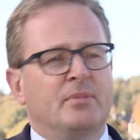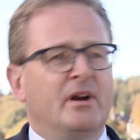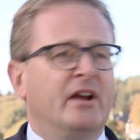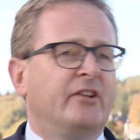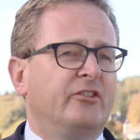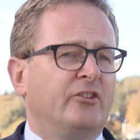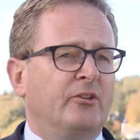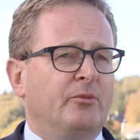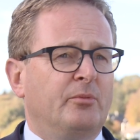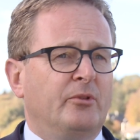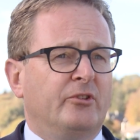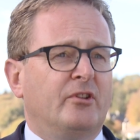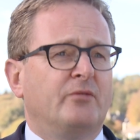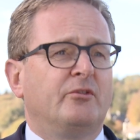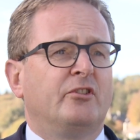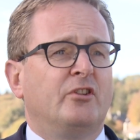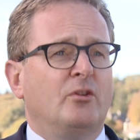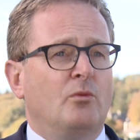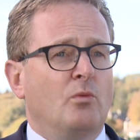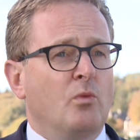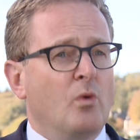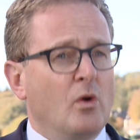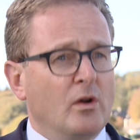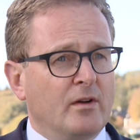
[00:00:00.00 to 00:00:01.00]
Brexit was
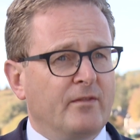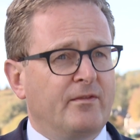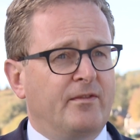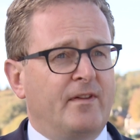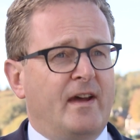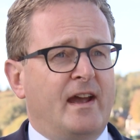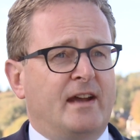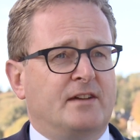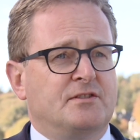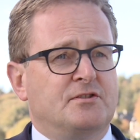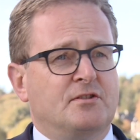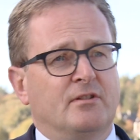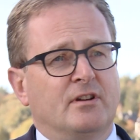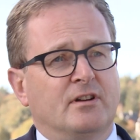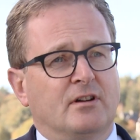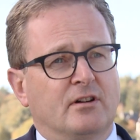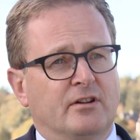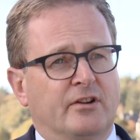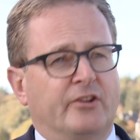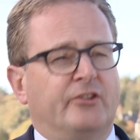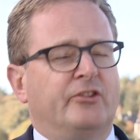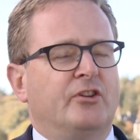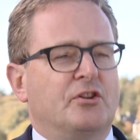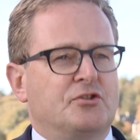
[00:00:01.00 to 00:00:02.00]
obviously one factor in
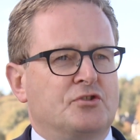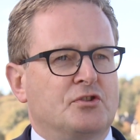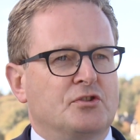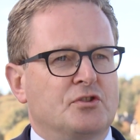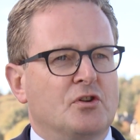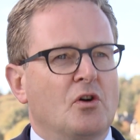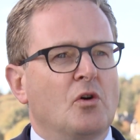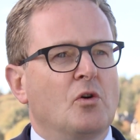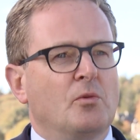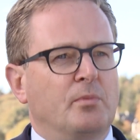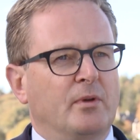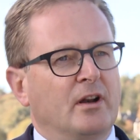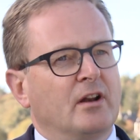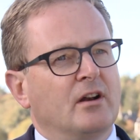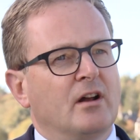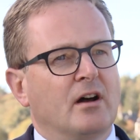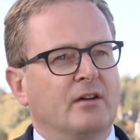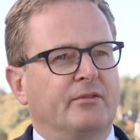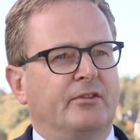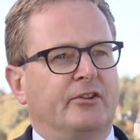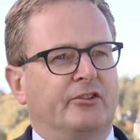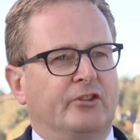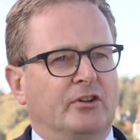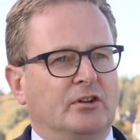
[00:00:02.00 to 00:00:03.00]
our decision to open an
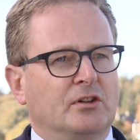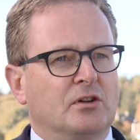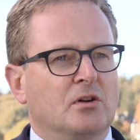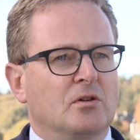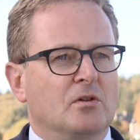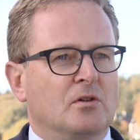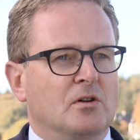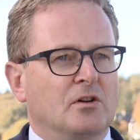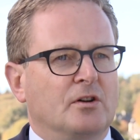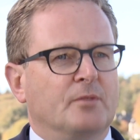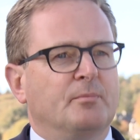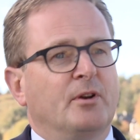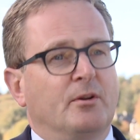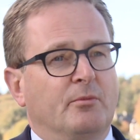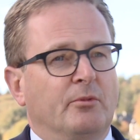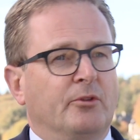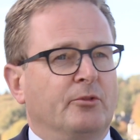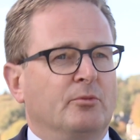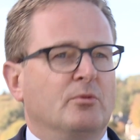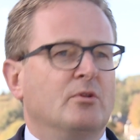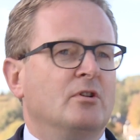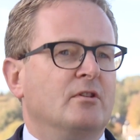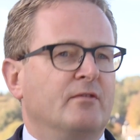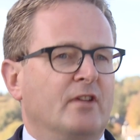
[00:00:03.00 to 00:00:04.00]
office in Cork, but it
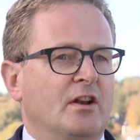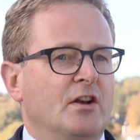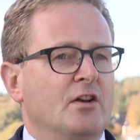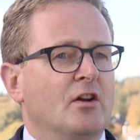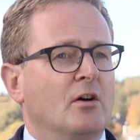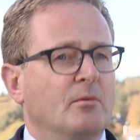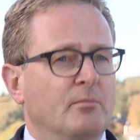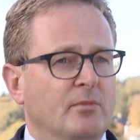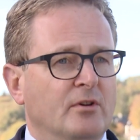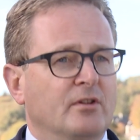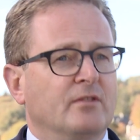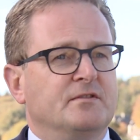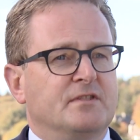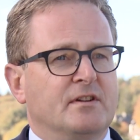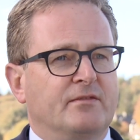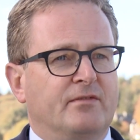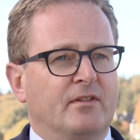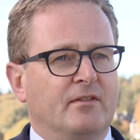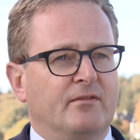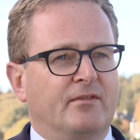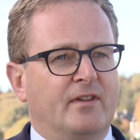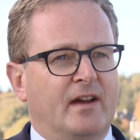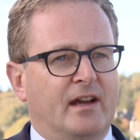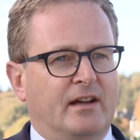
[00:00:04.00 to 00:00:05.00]
was one of a number of
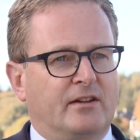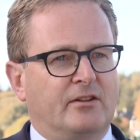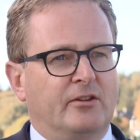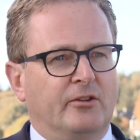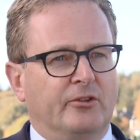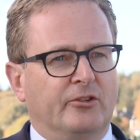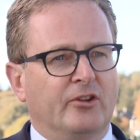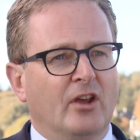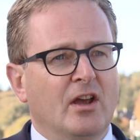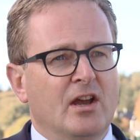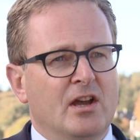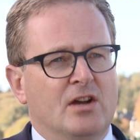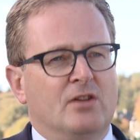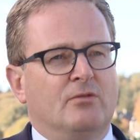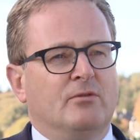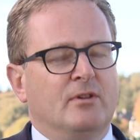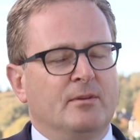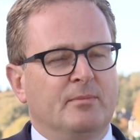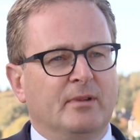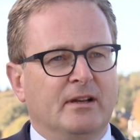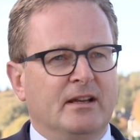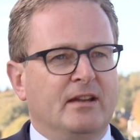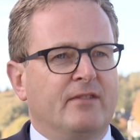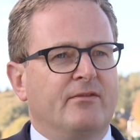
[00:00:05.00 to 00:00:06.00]
different factors.
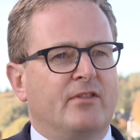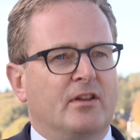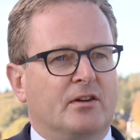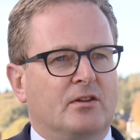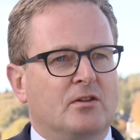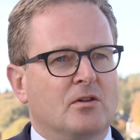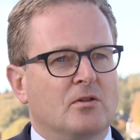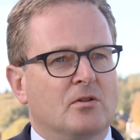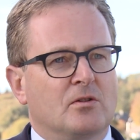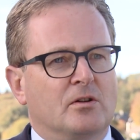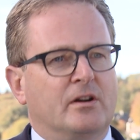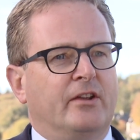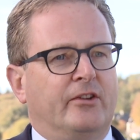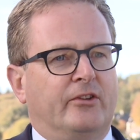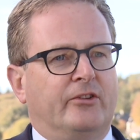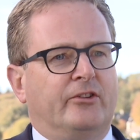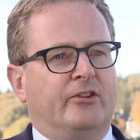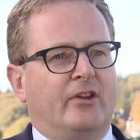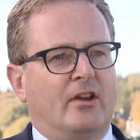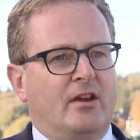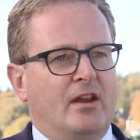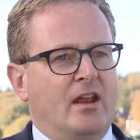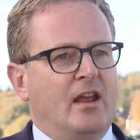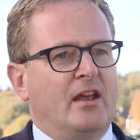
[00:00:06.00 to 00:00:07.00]
We believe that Cork
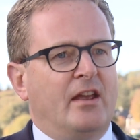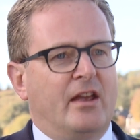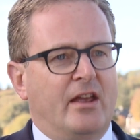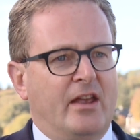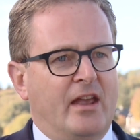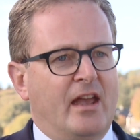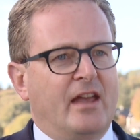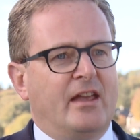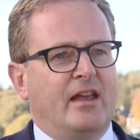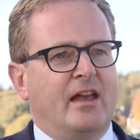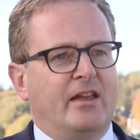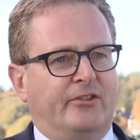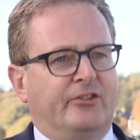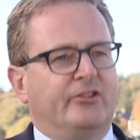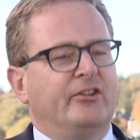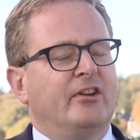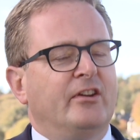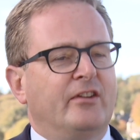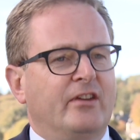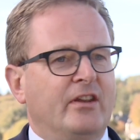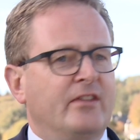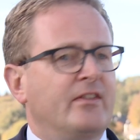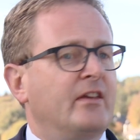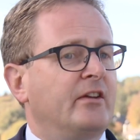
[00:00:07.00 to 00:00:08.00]
is a
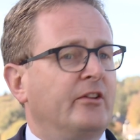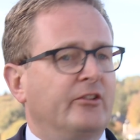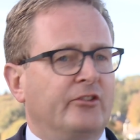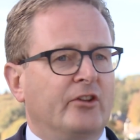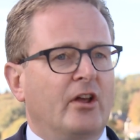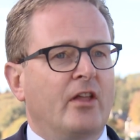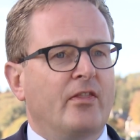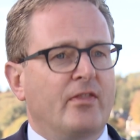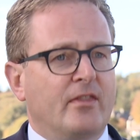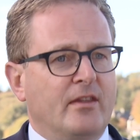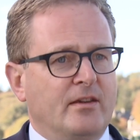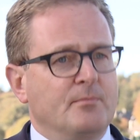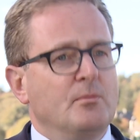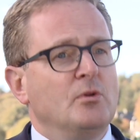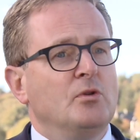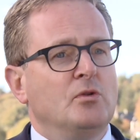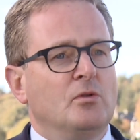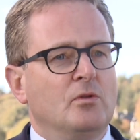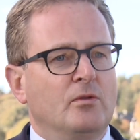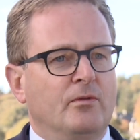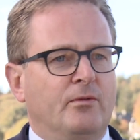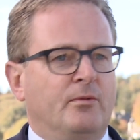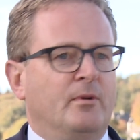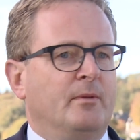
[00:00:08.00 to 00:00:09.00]
city that is on the
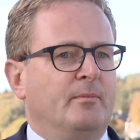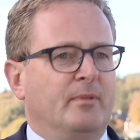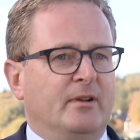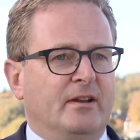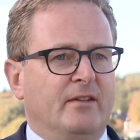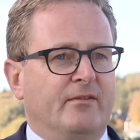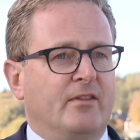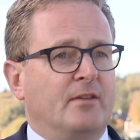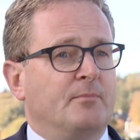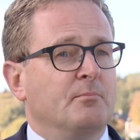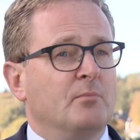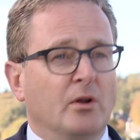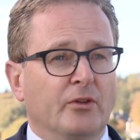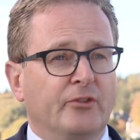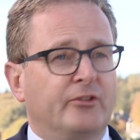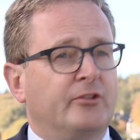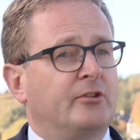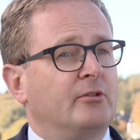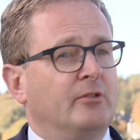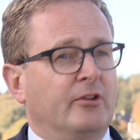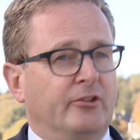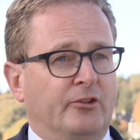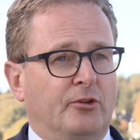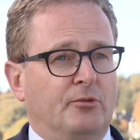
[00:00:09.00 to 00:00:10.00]
move. We believe that
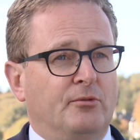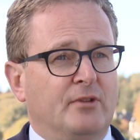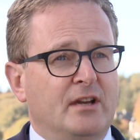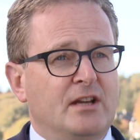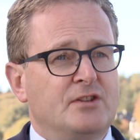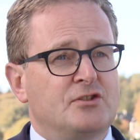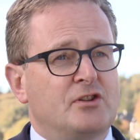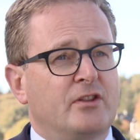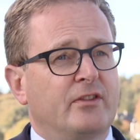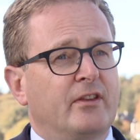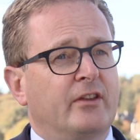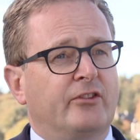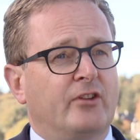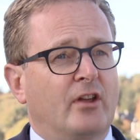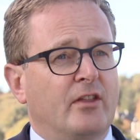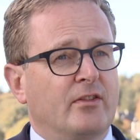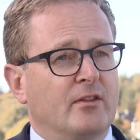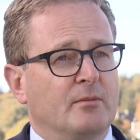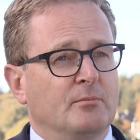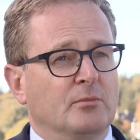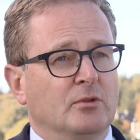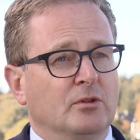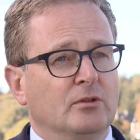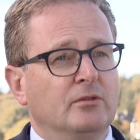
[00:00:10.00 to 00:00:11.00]
Munster is a region that's
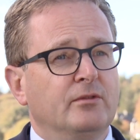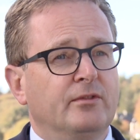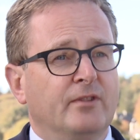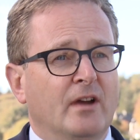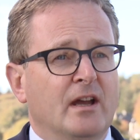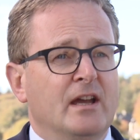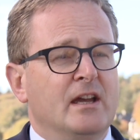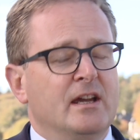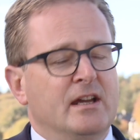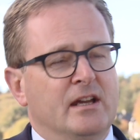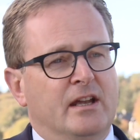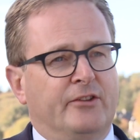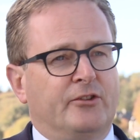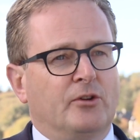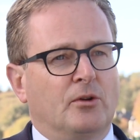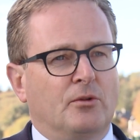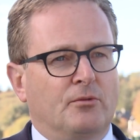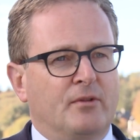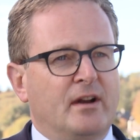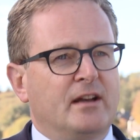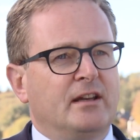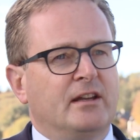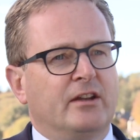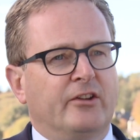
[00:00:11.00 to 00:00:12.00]
on the move. It's
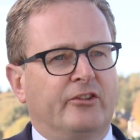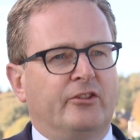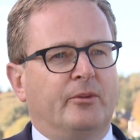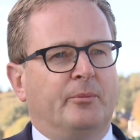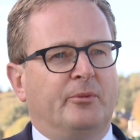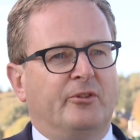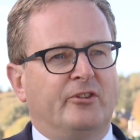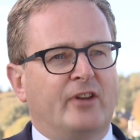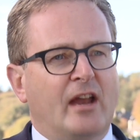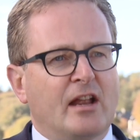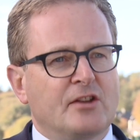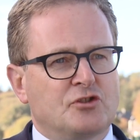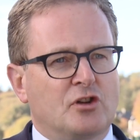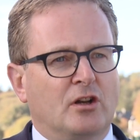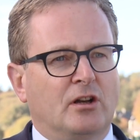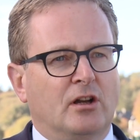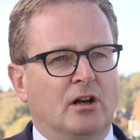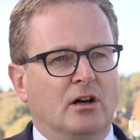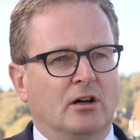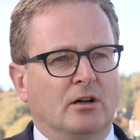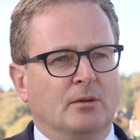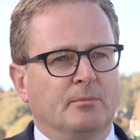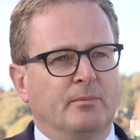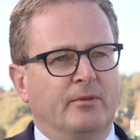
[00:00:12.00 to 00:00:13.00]
already a substantial
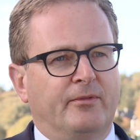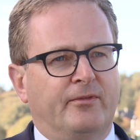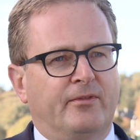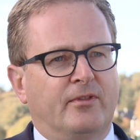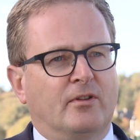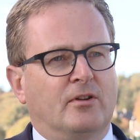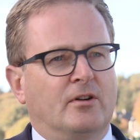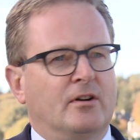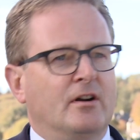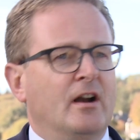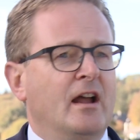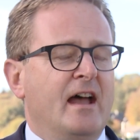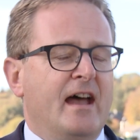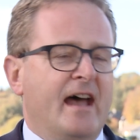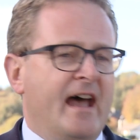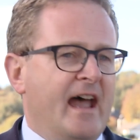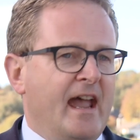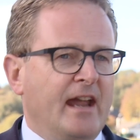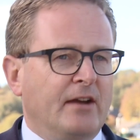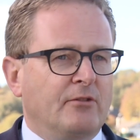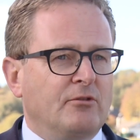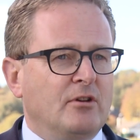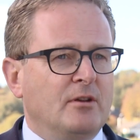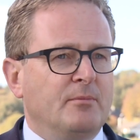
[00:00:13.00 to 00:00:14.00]
hub for
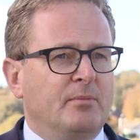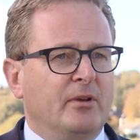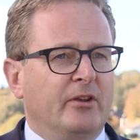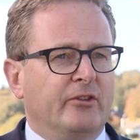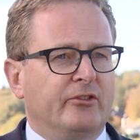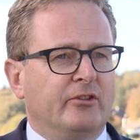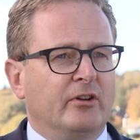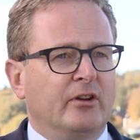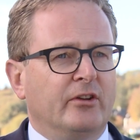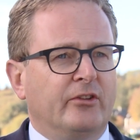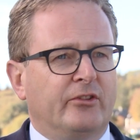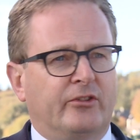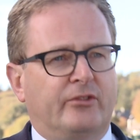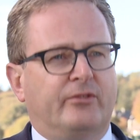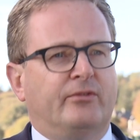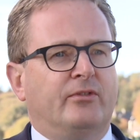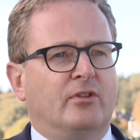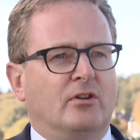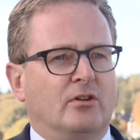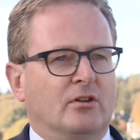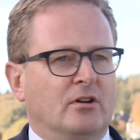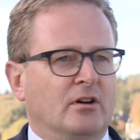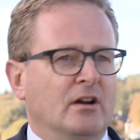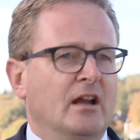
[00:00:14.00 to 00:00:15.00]
agribusiness,
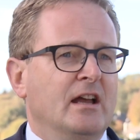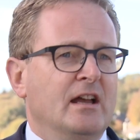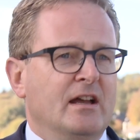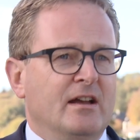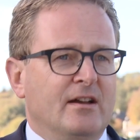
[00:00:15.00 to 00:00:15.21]
for